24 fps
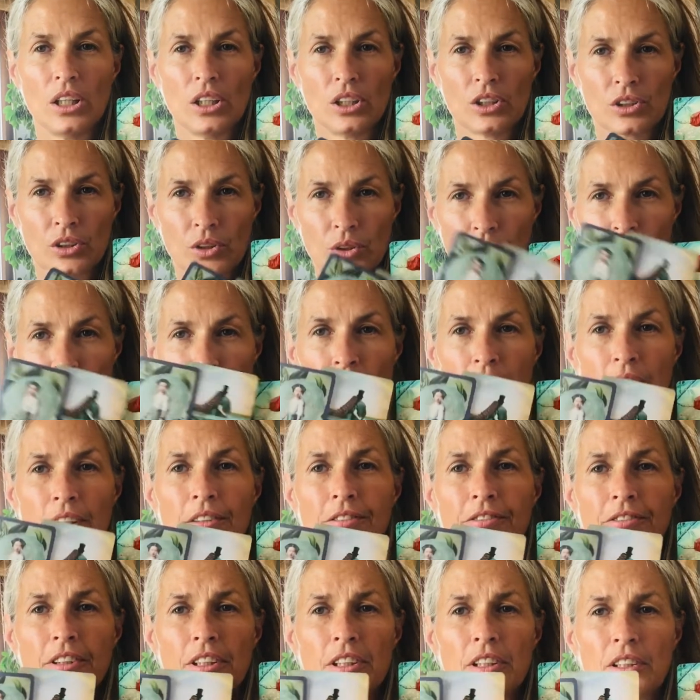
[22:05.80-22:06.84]
So you're
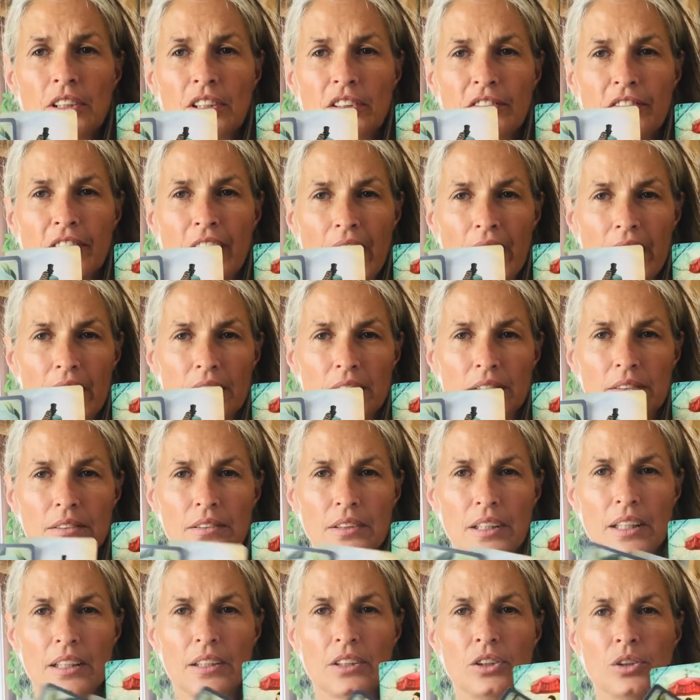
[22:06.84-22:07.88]
lifting the veil
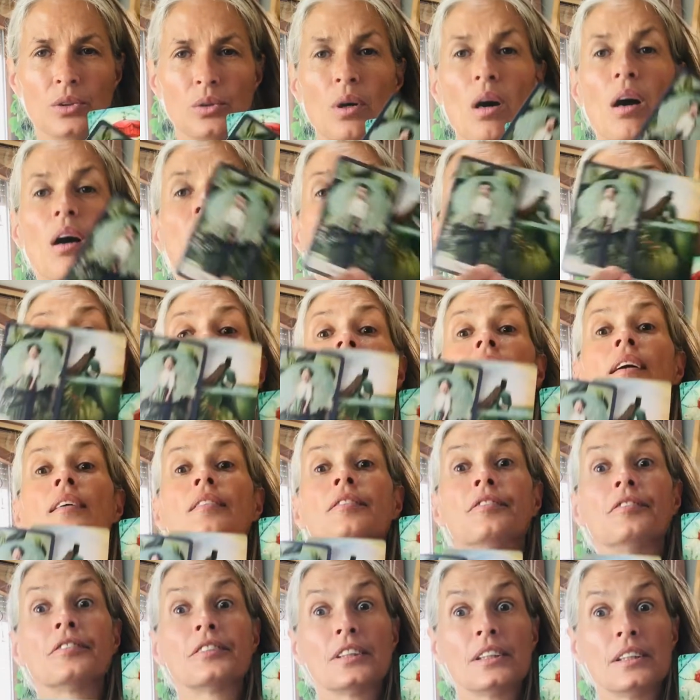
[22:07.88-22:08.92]
and you are
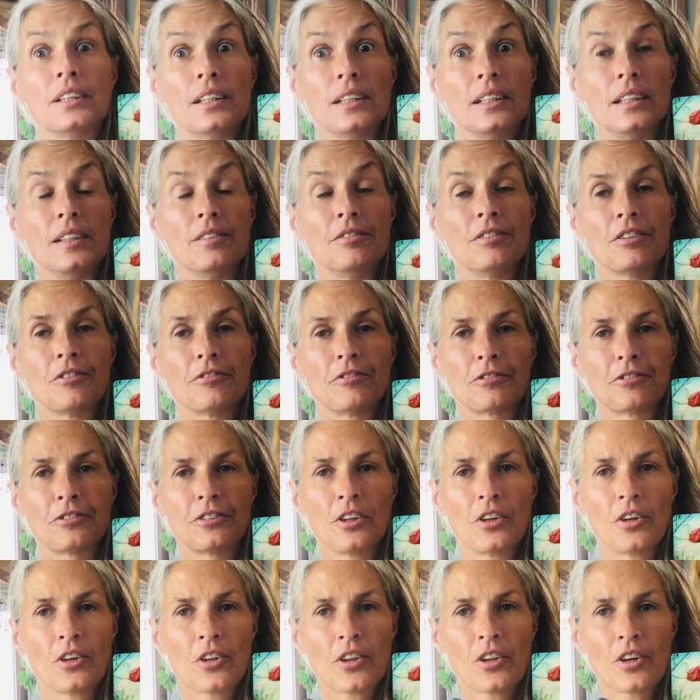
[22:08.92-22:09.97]
lifting even
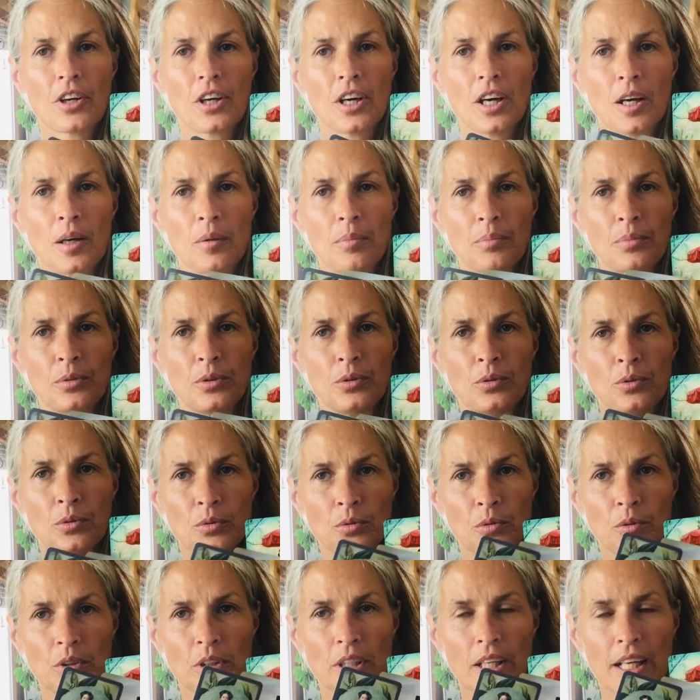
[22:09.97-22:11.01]
further up.
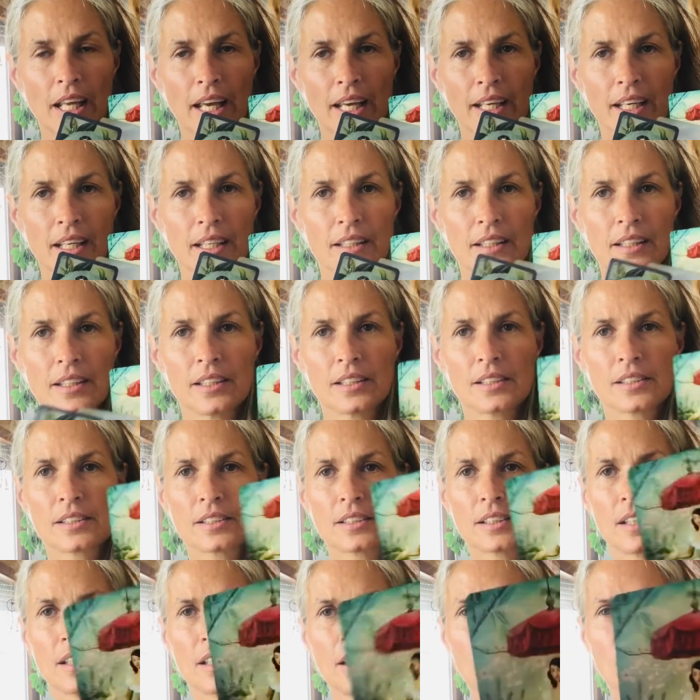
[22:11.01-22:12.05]
You like
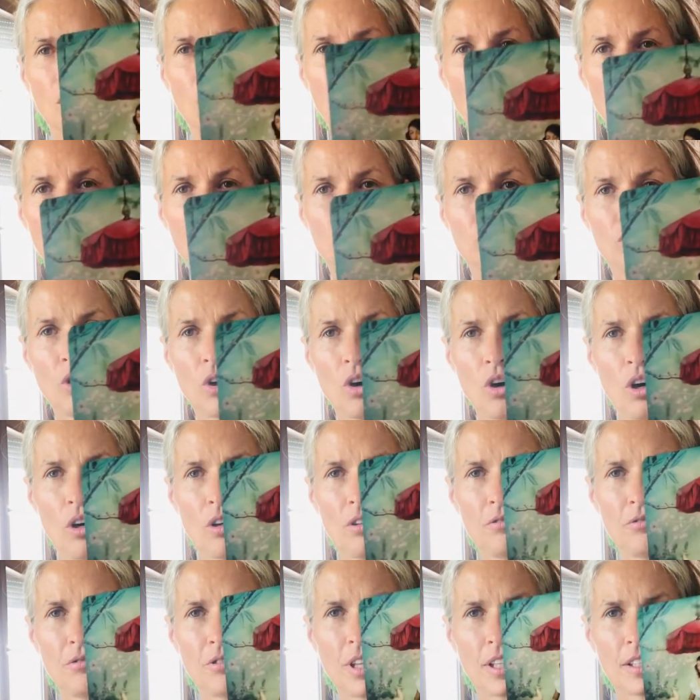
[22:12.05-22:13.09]
this
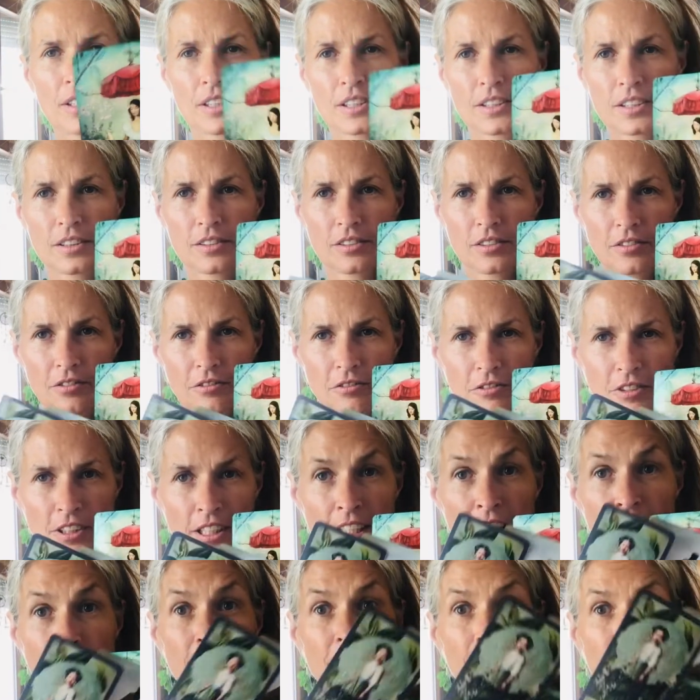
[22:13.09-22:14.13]
dove that's
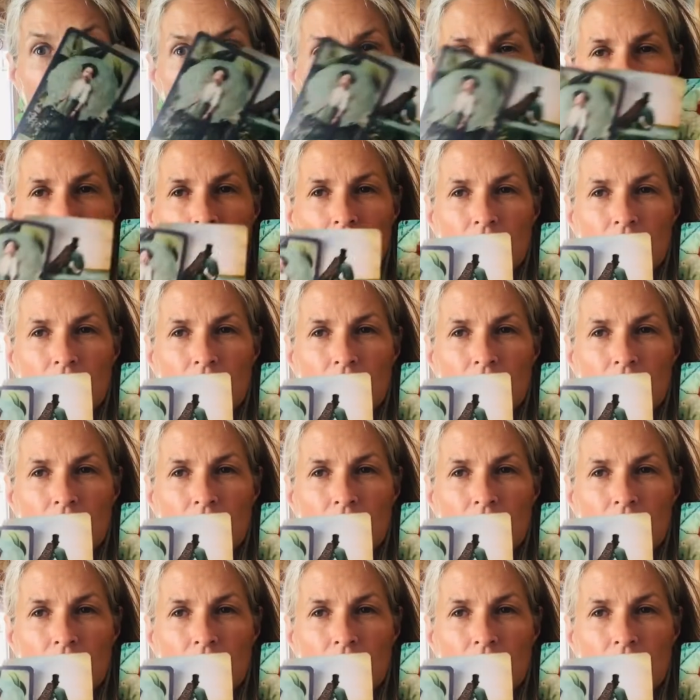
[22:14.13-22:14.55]
leaving.